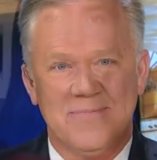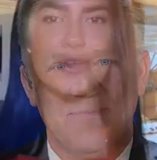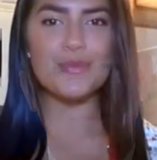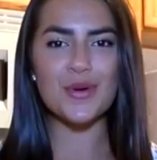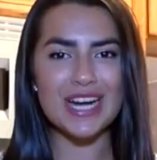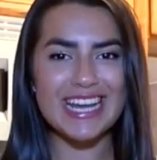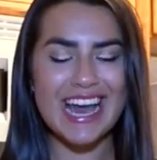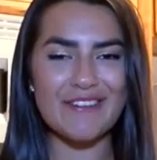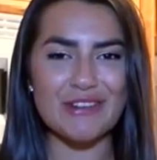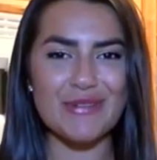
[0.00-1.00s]
Good morning,
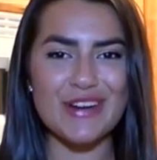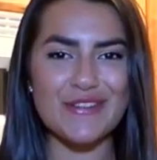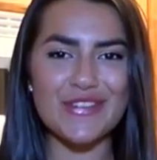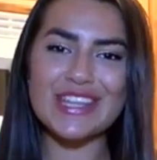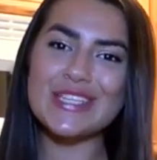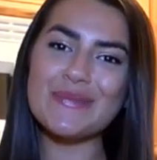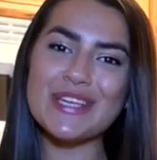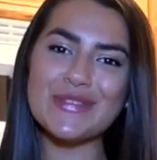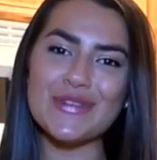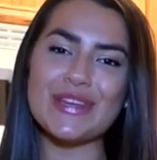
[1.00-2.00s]
everyone. For this
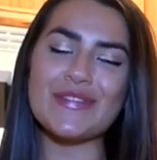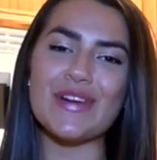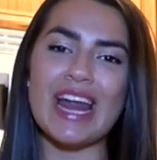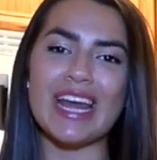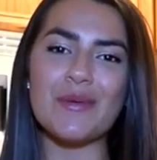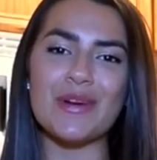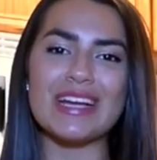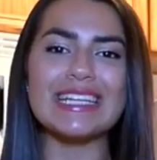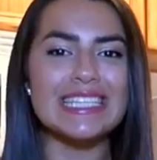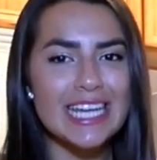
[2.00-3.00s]
week's Foodie Friday, we're
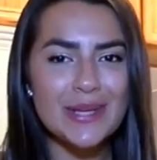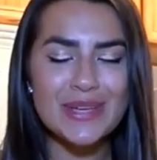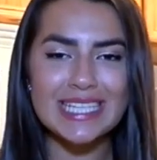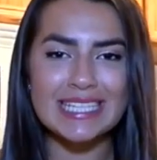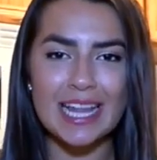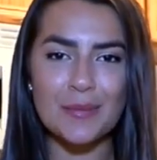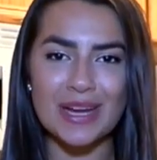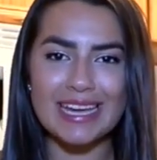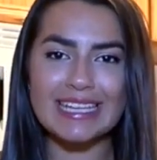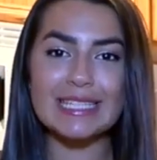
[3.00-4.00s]
continuing to
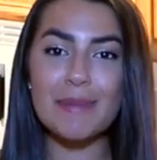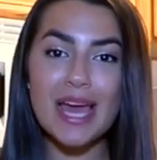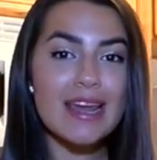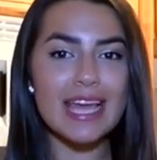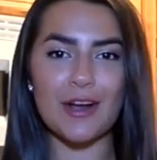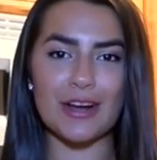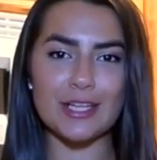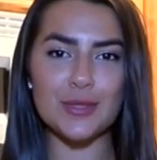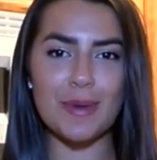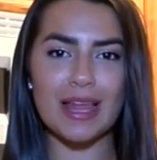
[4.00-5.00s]
celebrate Hispanic
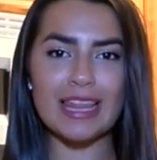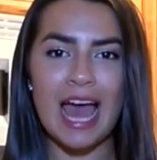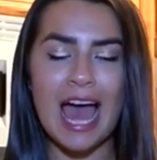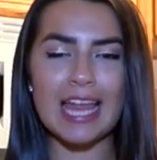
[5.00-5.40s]
Heritage Month,